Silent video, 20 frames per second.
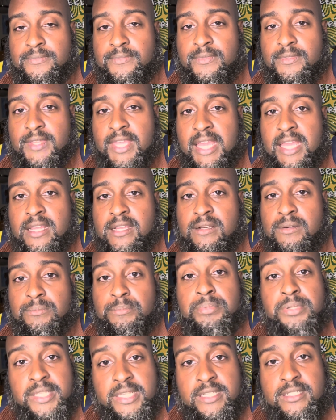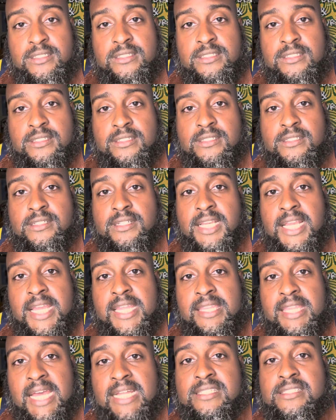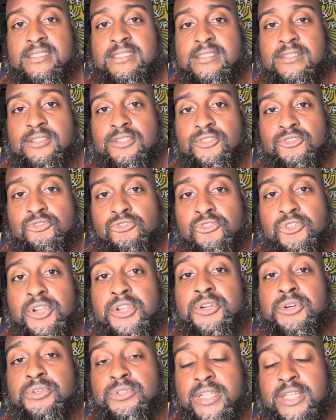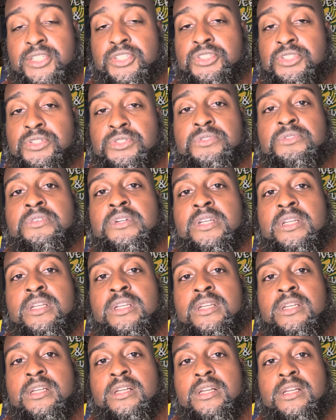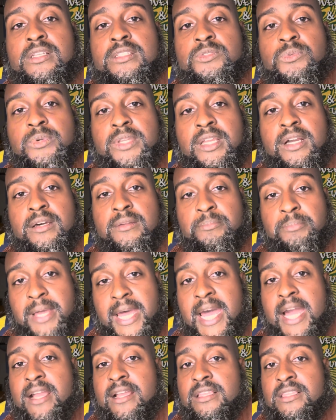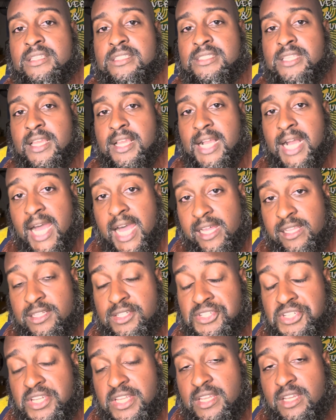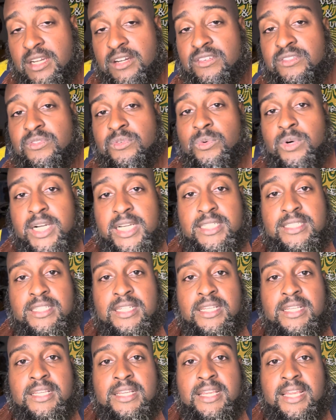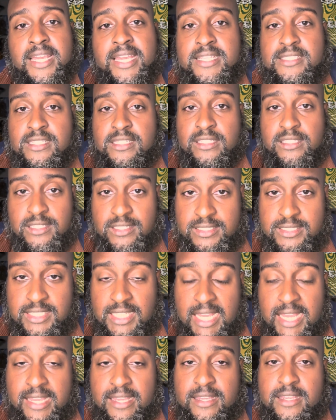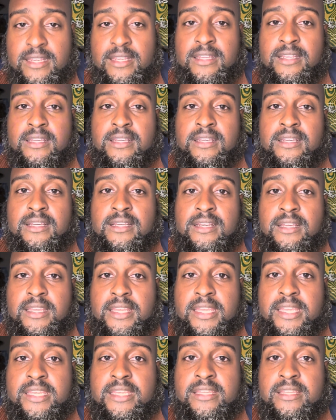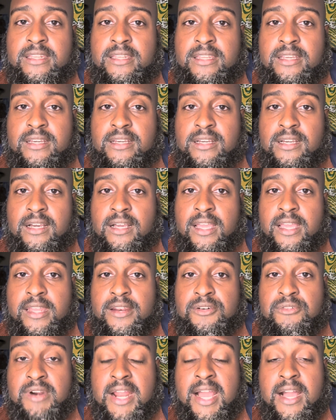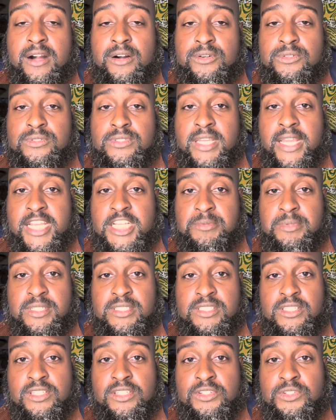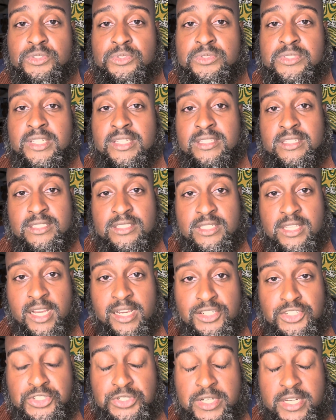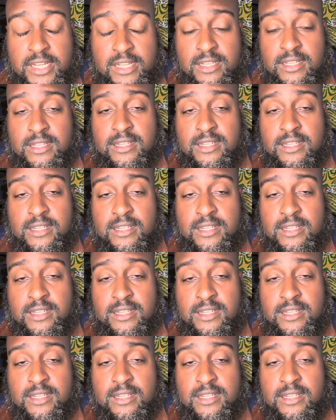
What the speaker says: and complete. And that's the real issue, as we unpack the psychology of what hazing looks like in and around HBCUs in this country,